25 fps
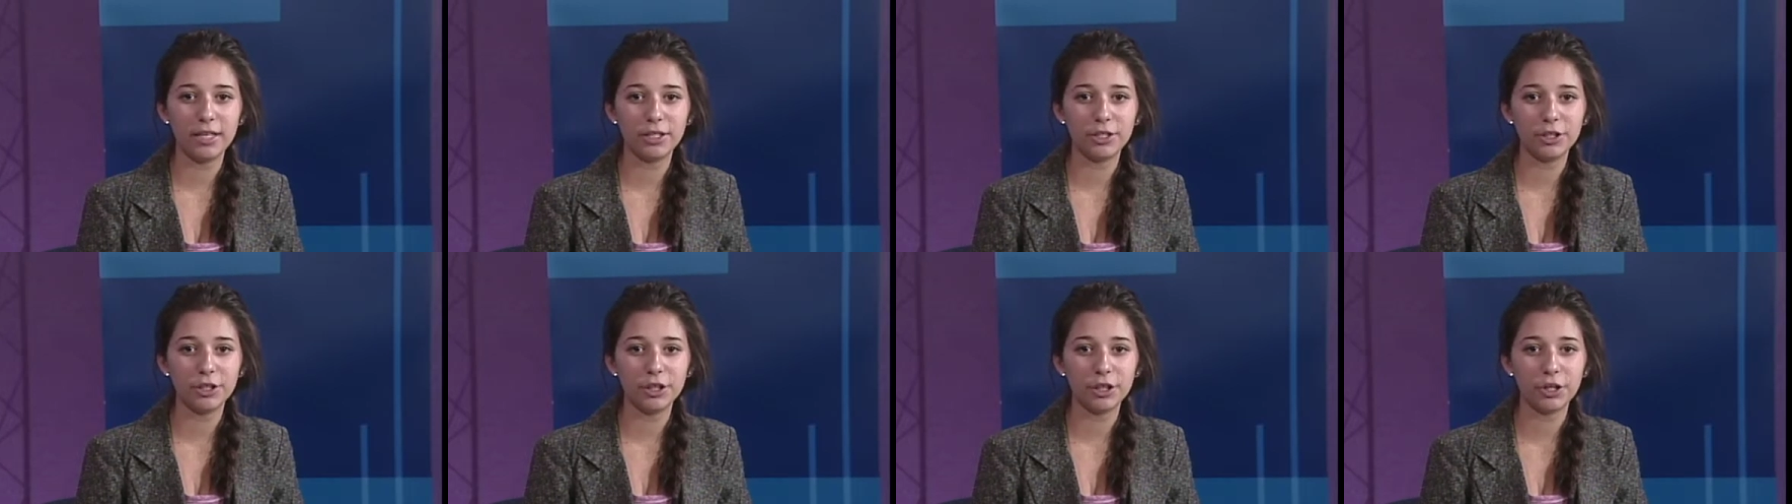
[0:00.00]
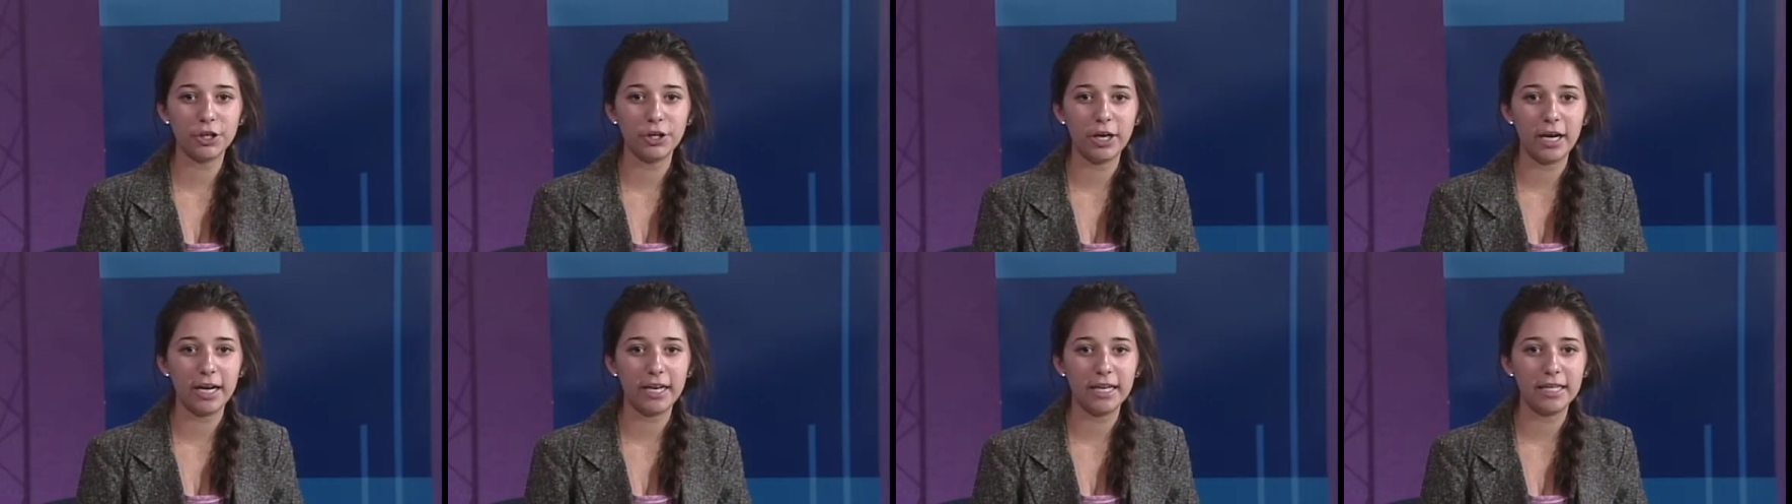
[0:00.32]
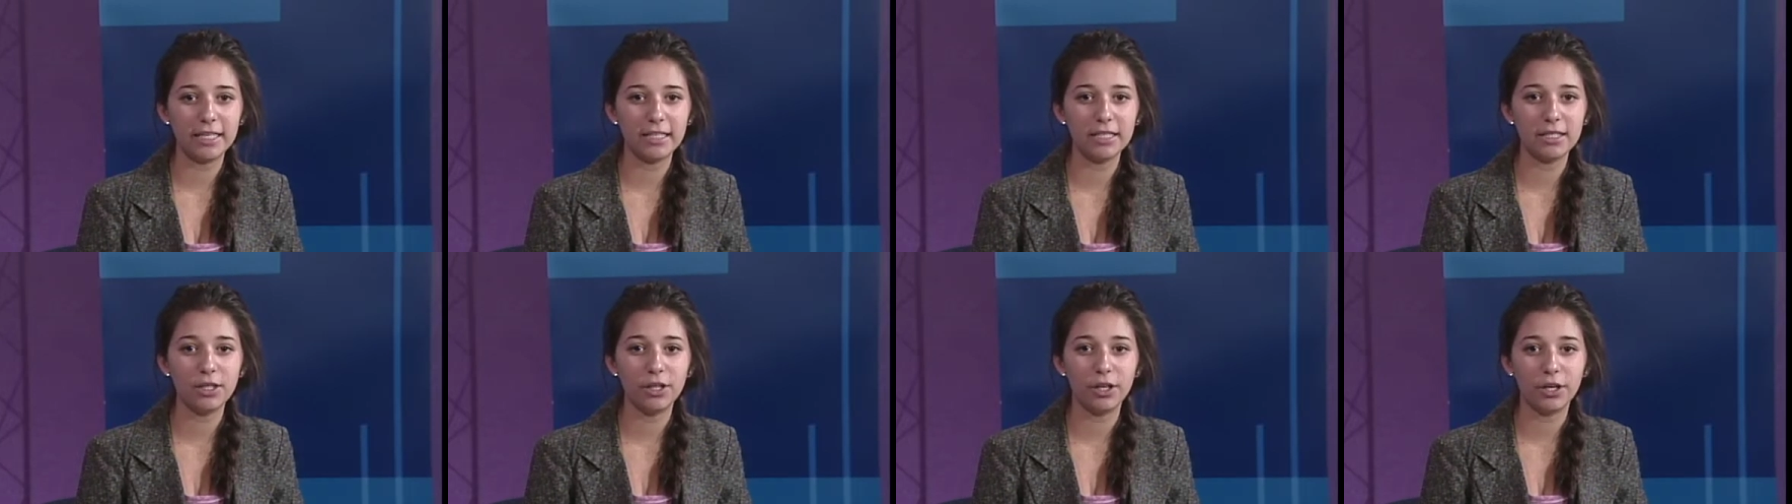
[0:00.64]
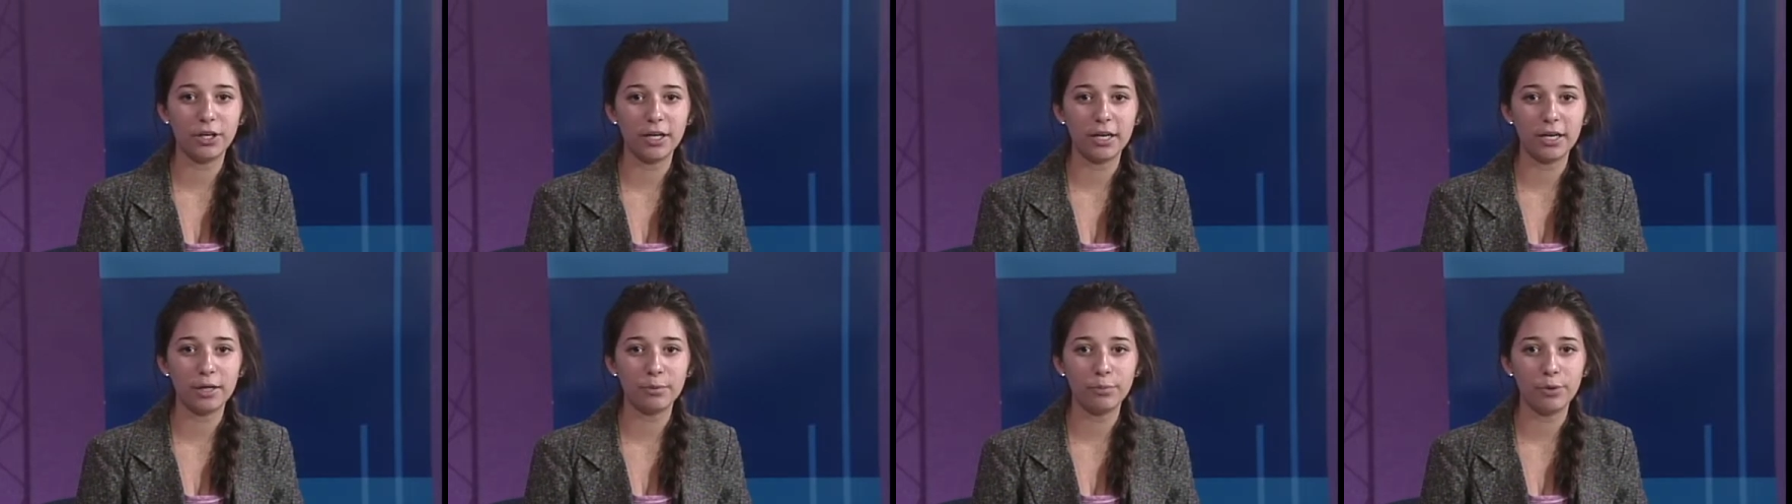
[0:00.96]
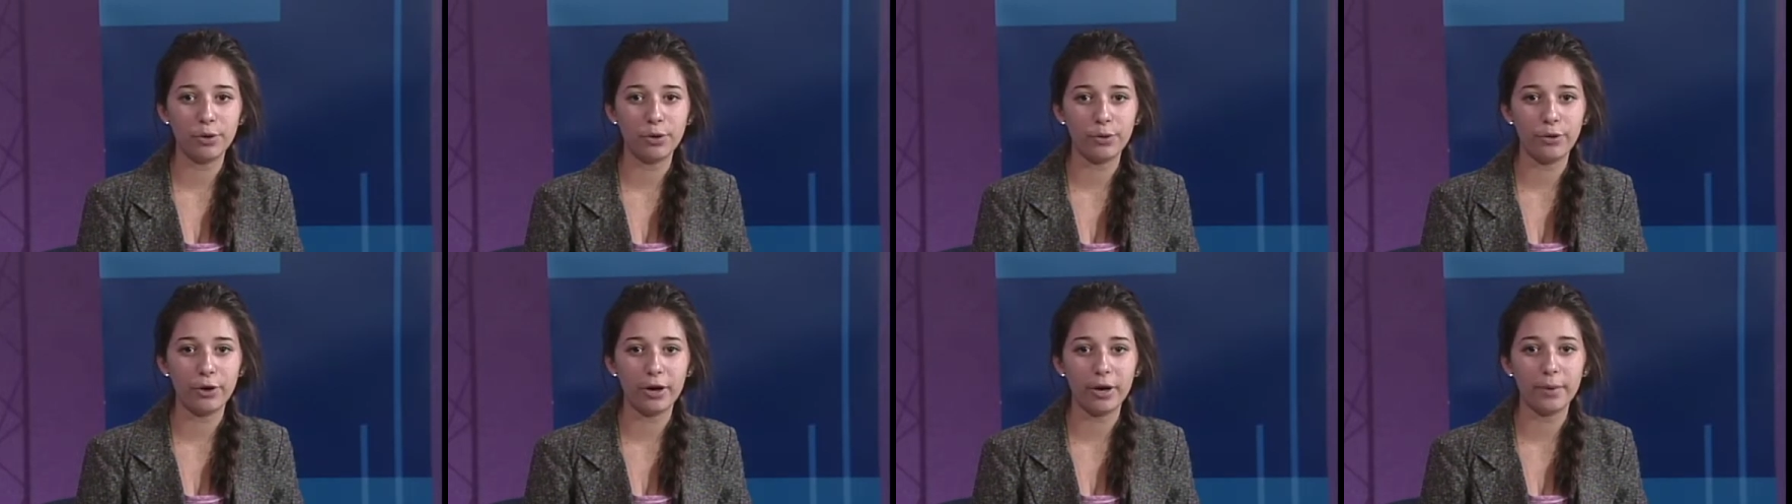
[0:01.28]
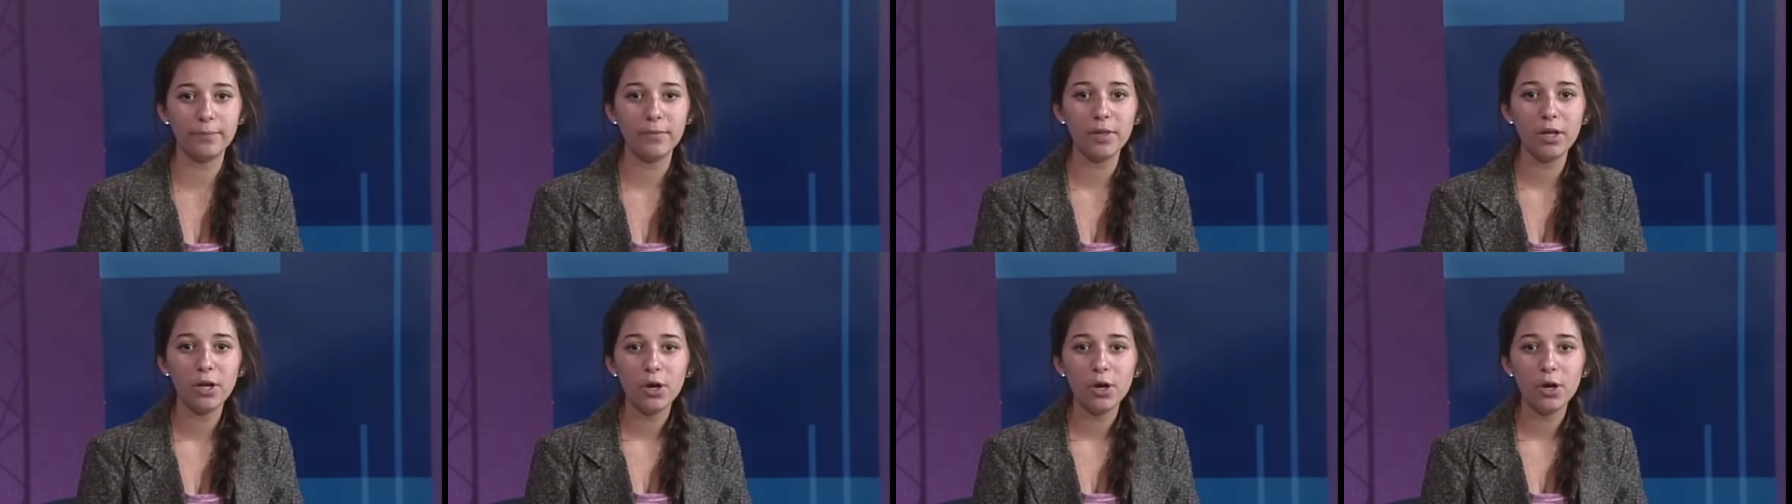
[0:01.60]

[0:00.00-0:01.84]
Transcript: integrated learning program